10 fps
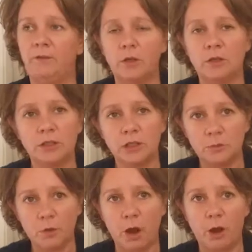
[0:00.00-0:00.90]
you can
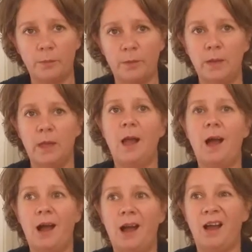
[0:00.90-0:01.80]
swap,
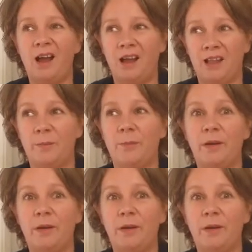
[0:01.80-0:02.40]
I can